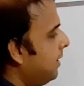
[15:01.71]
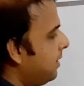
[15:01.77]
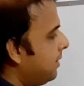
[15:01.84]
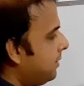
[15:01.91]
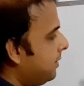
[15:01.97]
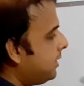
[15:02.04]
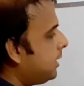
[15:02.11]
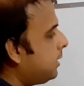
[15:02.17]

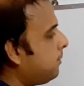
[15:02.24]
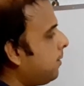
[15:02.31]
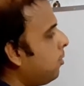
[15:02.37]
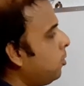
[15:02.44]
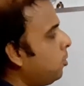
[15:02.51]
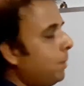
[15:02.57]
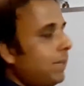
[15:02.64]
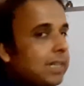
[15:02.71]
This is found
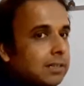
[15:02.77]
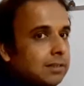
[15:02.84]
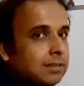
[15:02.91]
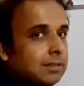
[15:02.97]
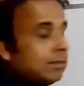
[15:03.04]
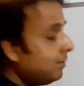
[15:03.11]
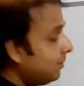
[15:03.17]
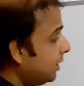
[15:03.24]
to be
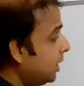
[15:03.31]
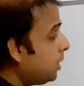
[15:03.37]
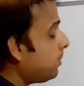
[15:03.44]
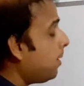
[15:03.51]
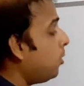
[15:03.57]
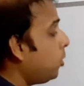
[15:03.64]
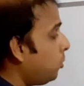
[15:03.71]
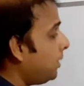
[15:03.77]

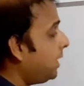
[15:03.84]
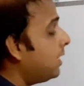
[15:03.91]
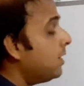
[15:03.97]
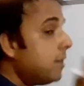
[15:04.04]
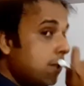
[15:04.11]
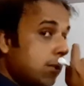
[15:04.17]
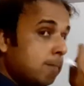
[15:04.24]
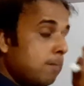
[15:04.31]
the
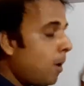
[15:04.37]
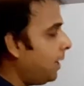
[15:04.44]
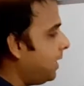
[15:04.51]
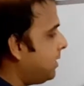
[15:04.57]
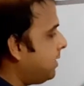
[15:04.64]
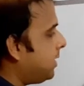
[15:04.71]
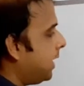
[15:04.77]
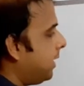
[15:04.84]

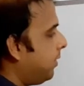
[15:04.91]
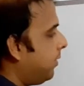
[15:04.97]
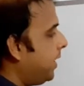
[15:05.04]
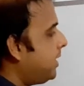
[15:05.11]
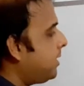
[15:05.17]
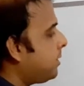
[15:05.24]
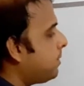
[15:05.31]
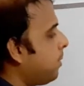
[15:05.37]
smallest chain,
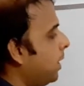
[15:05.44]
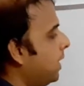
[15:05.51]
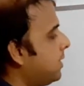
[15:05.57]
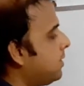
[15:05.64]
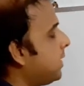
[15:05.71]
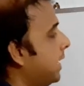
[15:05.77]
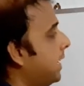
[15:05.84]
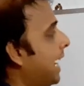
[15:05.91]
right? Smallest
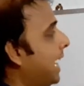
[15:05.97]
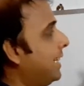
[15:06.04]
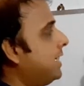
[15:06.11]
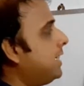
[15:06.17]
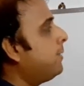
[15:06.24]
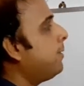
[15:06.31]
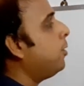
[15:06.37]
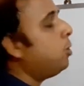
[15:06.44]
chain, and this
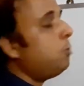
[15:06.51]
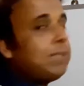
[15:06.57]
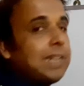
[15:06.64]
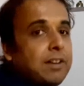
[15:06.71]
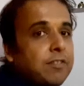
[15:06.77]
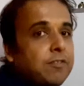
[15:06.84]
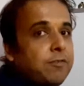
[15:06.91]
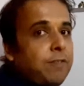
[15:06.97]
is found to be
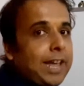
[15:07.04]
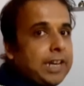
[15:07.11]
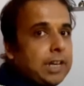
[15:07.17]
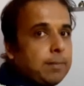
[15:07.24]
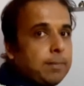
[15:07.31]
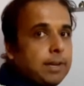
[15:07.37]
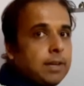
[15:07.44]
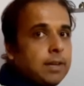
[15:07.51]
the
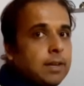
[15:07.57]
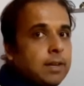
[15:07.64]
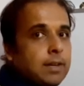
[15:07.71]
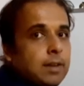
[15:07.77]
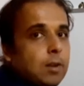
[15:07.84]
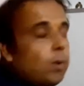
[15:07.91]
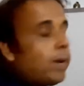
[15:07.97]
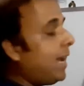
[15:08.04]
variable.
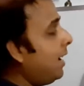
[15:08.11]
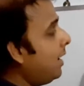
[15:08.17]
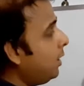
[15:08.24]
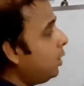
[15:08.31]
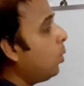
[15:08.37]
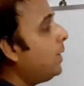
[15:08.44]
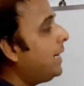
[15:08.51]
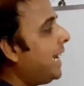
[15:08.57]
Okay,
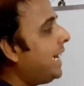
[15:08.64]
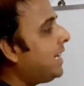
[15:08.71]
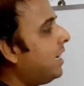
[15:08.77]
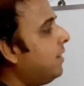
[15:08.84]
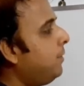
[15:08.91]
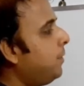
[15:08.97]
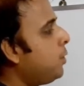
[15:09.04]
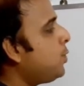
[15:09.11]
don't get
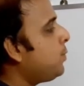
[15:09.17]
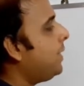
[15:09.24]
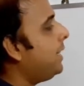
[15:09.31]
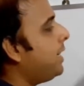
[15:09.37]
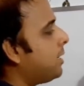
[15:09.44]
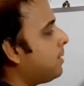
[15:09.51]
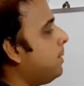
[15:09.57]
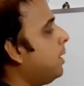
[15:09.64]
confused with
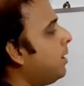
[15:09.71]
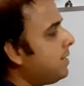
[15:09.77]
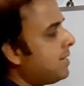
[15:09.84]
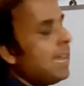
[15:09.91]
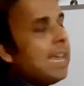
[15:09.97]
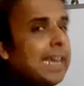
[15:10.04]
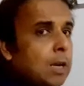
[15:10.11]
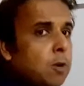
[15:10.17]
this, because
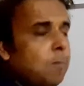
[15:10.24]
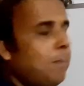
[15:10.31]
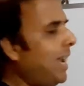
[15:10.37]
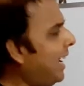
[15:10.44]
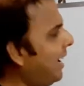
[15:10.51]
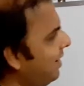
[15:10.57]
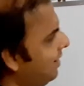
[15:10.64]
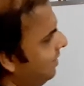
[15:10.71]
you
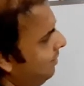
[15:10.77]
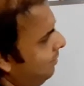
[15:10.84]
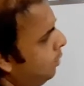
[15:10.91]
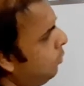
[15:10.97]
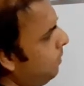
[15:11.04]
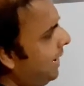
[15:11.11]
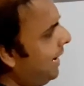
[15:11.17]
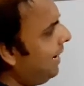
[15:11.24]

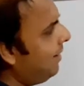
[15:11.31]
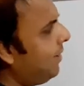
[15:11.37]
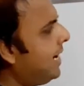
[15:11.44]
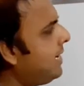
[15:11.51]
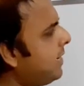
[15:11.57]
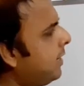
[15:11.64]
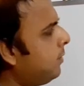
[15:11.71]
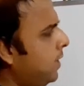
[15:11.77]
may
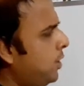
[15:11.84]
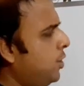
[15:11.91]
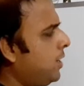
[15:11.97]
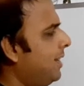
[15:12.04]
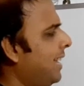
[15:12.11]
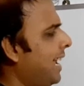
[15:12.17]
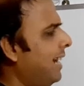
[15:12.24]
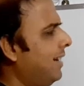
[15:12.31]
raise a question
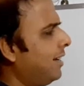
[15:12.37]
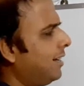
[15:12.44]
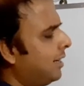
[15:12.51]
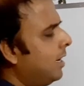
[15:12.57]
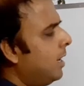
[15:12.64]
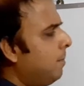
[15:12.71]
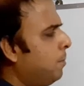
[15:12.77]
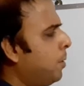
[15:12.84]
that
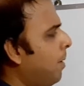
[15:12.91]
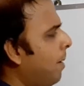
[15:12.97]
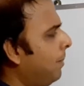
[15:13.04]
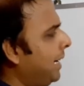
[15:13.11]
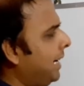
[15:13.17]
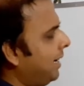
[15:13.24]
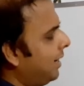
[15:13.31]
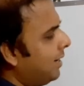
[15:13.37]

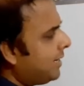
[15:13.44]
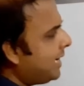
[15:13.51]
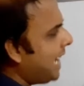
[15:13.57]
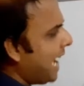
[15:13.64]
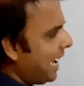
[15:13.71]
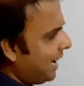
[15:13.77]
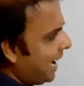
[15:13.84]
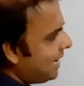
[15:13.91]
probably say,
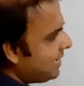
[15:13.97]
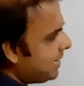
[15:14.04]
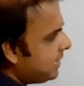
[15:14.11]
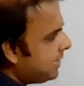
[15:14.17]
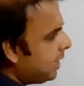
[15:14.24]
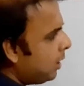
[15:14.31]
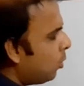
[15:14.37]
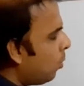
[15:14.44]
as it is
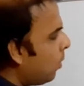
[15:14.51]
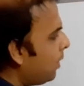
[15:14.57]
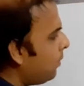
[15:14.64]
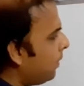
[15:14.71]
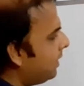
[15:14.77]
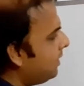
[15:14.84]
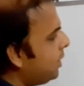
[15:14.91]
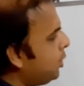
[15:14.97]
the lower
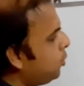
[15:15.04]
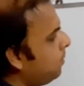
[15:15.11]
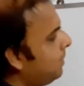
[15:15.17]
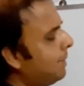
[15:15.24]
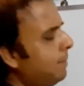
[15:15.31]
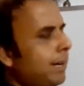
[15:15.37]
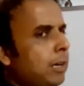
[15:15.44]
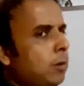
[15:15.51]
one, this should be the
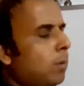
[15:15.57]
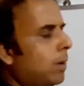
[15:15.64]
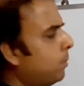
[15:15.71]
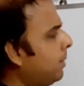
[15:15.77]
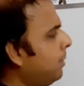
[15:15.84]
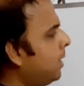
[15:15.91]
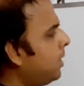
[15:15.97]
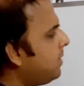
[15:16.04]
middle one. Why?
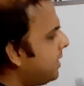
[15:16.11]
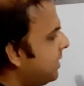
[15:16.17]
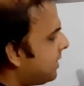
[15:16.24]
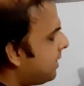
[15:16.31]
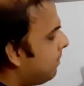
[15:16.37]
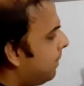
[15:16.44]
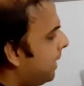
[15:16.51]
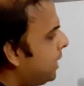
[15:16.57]
Because this is
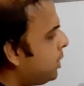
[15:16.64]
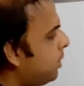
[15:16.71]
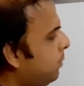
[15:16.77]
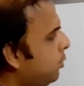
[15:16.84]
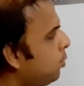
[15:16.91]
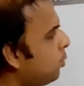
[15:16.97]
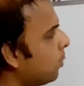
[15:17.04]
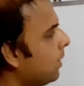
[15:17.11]
comprised of
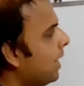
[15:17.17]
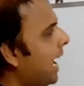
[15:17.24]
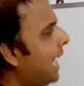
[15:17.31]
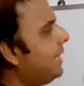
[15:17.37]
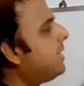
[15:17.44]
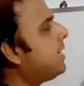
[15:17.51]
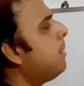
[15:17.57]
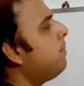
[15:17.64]
2 and
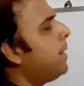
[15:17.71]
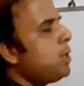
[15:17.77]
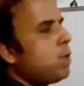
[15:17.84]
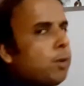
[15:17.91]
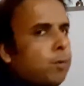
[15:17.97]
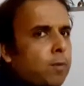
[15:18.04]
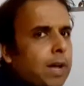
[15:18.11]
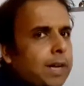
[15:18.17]
this is comprised
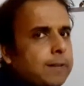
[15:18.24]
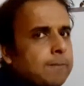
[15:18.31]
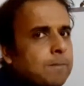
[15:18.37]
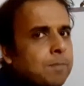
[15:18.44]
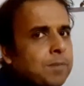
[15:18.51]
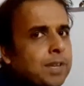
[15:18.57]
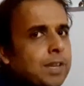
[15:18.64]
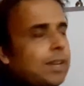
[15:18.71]
of 1.
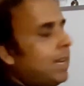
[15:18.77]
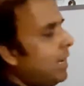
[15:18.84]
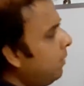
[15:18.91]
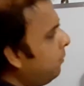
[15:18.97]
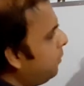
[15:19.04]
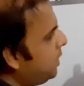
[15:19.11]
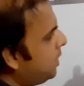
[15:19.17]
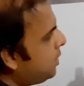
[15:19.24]
If
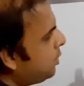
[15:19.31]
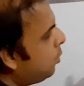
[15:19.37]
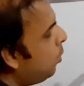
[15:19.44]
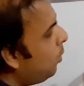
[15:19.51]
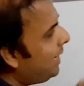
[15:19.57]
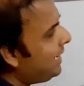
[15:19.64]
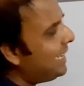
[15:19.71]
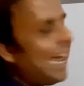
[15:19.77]
we just go
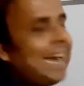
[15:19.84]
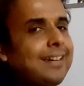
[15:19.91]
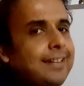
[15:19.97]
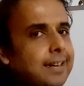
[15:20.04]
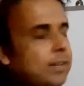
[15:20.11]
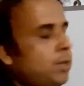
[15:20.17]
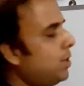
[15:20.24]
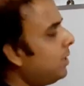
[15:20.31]
in that
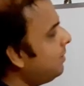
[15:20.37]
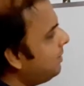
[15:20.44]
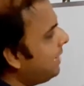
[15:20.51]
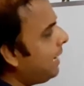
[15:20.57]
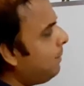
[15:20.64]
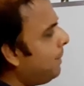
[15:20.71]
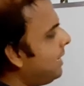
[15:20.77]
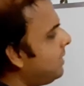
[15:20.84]
direction,
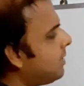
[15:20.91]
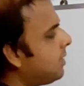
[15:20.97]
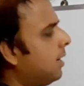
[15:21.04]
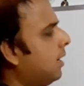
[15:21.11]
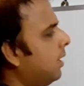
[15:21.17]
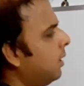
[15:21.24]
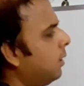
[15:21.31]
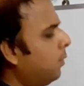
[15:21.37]
that means
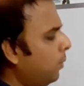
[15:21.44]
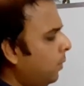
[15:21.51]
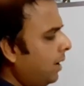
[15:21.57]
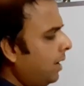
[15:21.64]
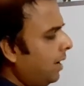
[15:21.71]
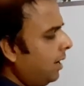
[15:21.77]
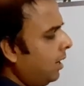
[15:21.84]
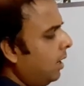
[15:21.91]

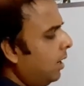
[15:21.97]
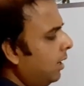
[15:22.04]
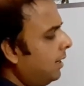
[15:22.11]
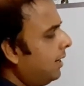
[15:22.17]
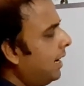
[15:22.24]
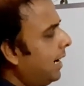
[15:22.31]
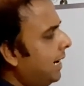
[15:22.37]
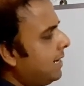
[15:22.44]

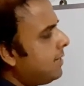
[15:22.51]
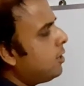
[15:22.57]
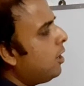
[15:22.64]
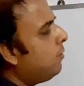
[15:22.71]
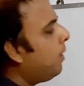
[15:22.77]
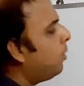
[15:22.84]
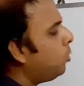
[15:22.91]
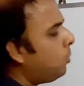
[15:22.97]
it is not
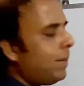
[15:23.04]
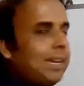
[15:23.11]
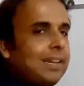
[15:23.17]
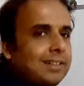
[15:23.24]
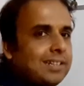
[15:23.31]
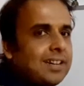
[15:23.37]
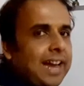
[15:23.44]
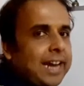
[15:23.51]
found to be
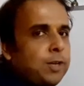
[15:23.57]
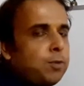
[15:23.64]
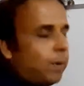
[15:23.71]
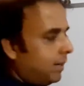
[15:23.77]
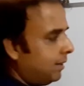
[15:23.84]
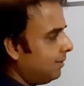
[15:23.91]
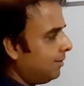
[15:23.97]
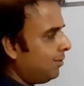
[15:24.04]
the right
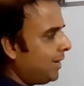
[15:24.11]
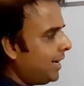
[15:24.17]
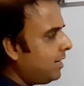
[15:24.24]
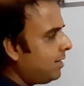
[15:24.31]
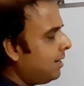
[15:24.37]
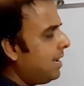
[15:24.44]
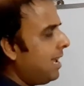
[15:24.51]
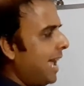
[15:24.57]
one, right?
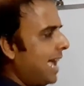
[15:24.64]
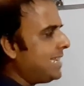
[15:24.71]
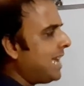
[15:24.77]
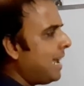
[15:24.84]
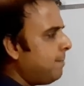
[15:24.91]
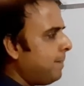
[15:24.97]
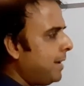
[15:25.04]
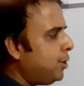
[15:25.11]
As I
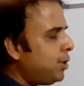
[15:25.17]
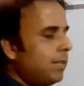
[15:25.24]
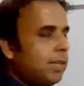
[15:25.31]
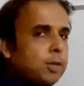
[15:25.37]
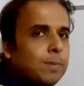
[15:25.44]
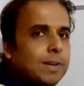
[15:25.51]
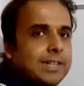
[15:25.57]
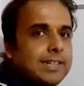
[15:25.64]
have mentioned,
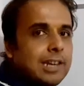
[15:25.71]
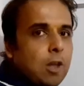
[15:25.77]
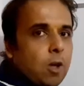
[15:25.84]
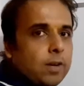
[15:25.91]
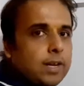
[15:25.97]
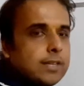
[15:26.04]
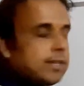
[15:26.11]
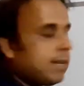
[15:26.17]
this one is the
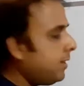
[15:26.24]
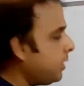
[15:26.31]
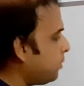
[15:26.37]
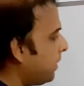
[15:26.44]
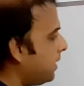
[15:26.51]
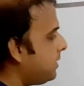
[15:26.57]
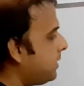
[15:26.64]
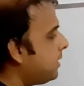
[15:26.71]
longest chain, this
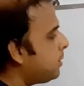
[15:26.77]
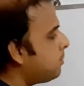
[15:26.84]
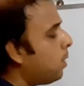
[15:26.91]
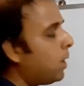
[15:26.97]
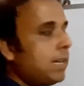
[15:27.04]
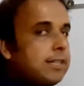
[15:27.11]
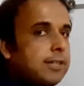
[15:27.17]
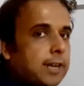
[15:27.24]
one is the
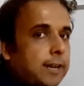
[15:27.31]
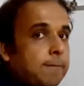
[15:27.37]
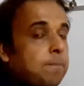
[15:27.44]
smallest chain.